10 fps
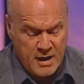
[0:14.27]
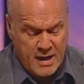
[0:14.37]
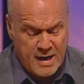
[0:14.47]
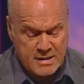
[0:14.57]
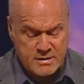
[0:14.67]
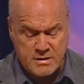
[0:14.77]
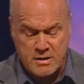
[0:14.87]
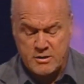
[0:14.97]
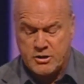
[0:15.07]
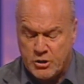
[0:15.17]
He has
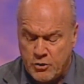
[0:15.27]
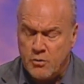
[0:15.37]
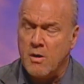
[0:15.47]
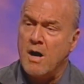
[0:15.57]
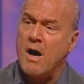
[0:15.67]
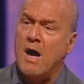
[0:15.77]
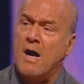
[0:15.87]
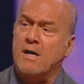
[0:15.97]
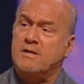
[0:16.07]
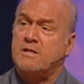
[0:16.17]
two uh,